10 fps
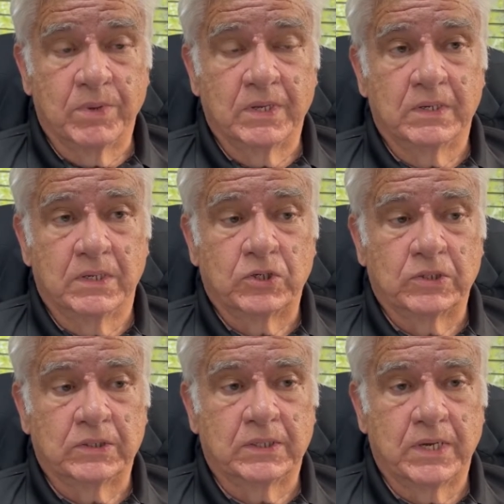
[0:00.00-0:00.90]
In
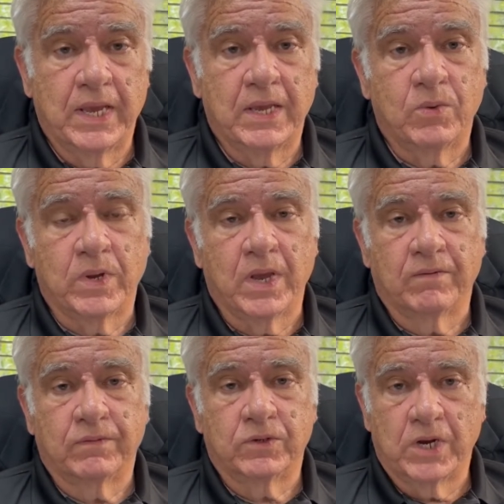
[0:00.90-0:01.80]
addition, today we
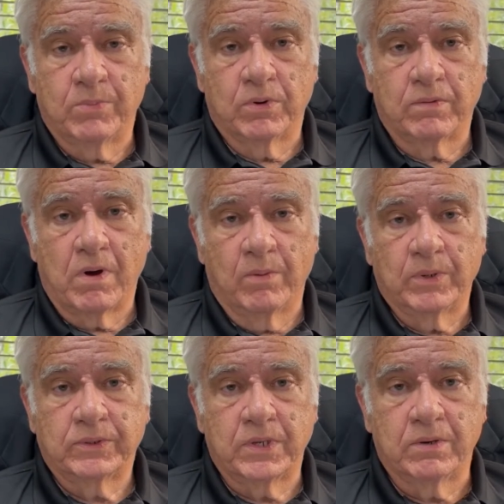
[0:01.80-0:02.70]
have the Chamber of
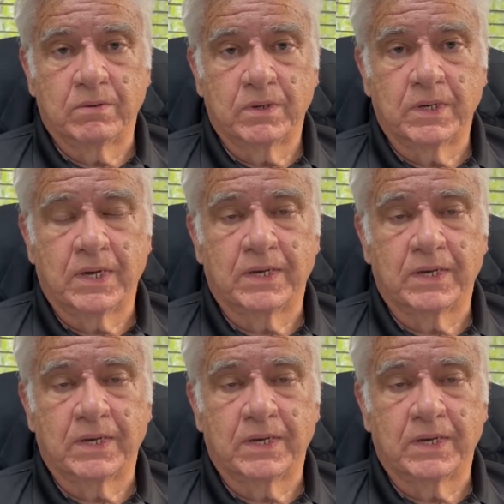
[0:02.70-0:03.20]
Commerce here.